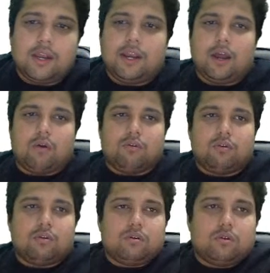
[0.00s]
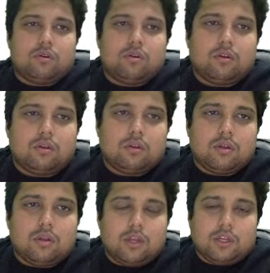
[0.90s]
Now,
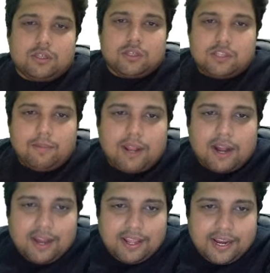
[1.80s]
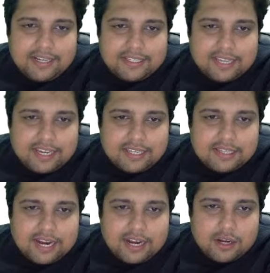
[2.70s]
similarly, it says
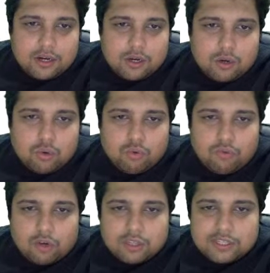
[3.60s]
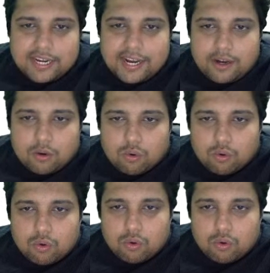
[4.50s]
that do for the second row.